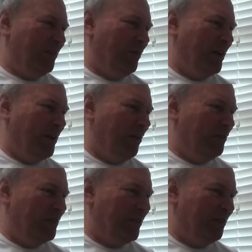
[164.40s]
Grey
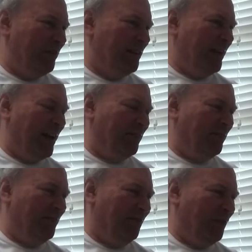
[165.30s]
Ghost, Green
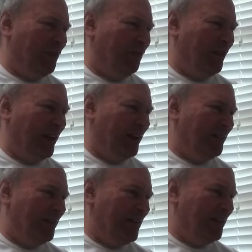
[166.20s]
Lantern, First
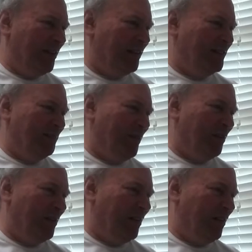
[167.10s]
Flight.
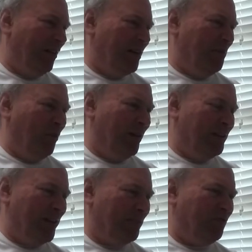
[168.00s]
Gunsmoke, Hardy
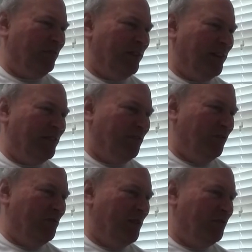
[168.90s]
Boys, Nancy
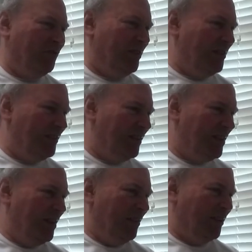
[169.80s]
Drew Mysteries.
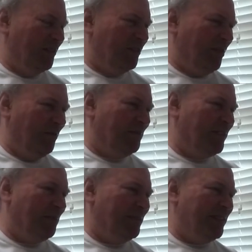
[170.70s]
On the show from
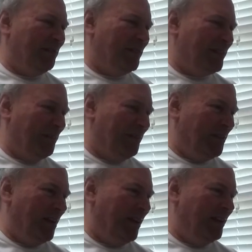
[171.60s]
77 to
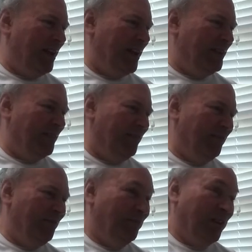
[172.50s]
79.
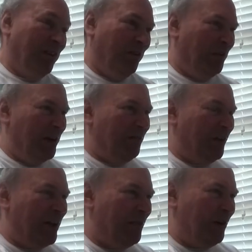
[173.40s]
Hazel, Hawaii
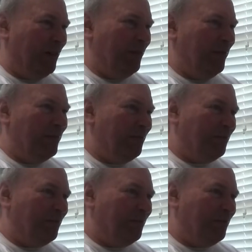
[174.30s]
5-0.